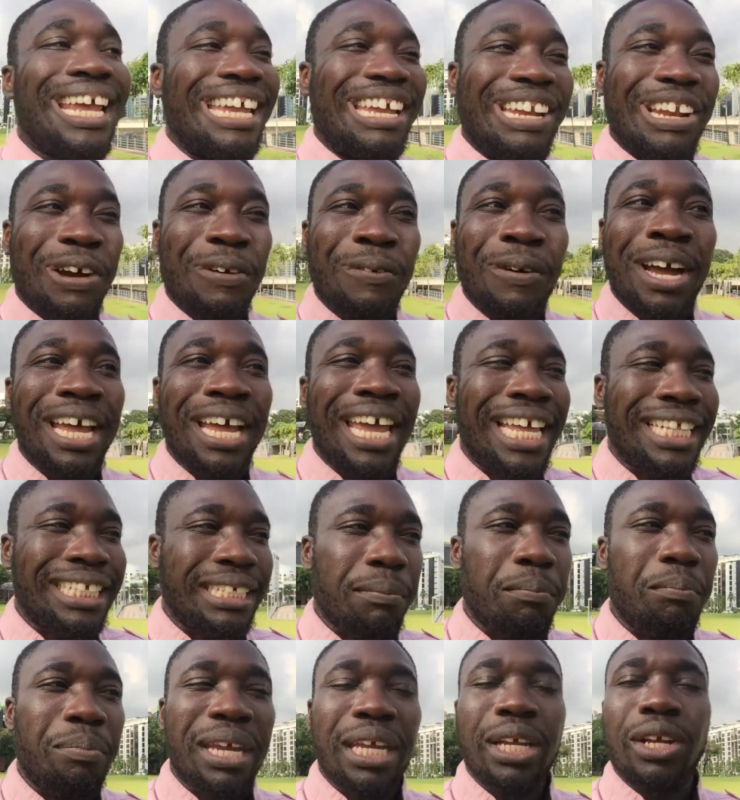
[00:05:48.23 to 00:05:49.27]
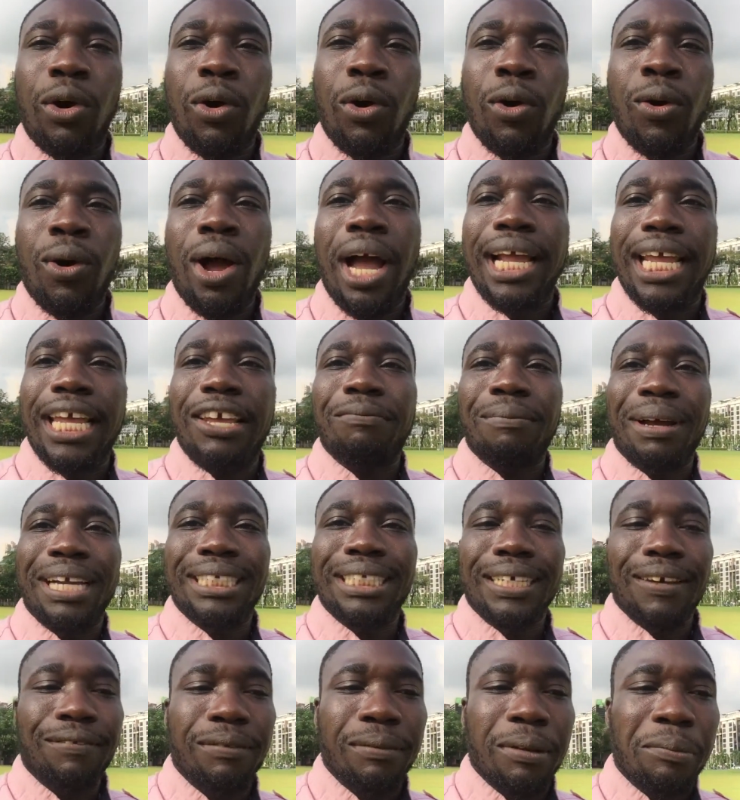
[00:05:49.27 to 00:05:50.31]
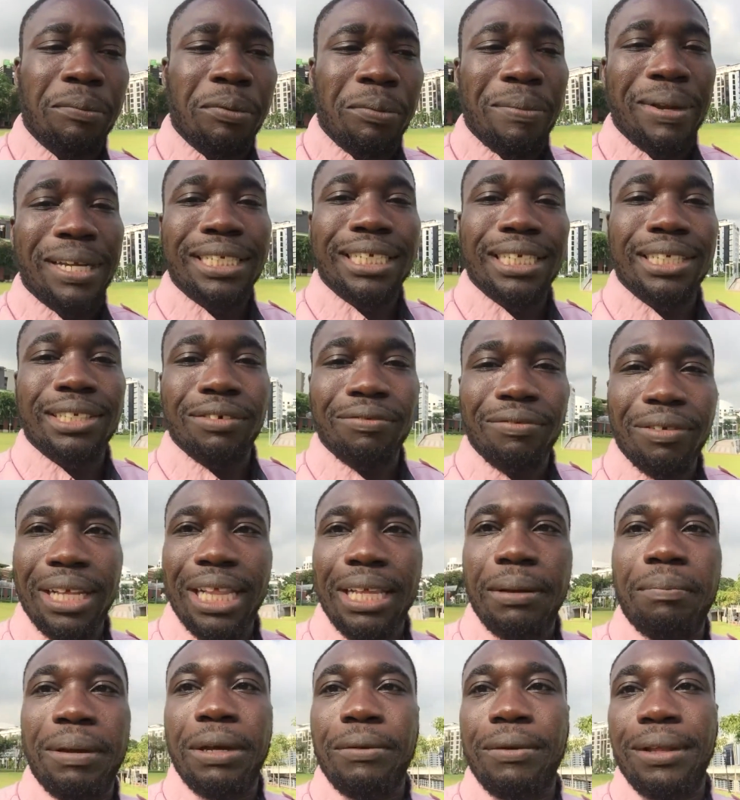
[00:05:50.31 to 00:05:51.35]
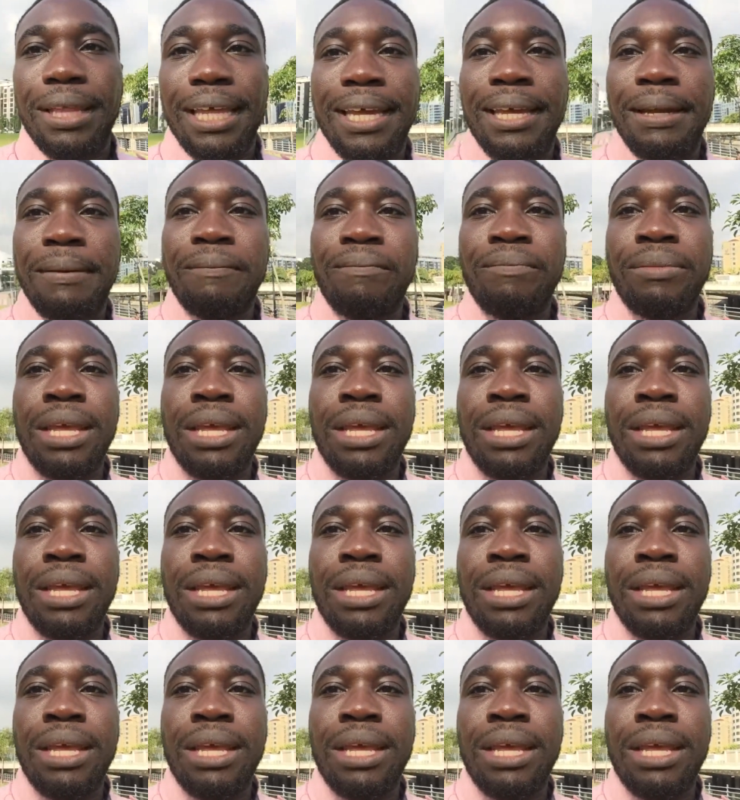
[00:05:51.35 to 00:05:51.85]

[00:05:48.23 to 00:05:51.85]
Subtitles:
You know what? It's a big goal. I give myself the permission to really be with it.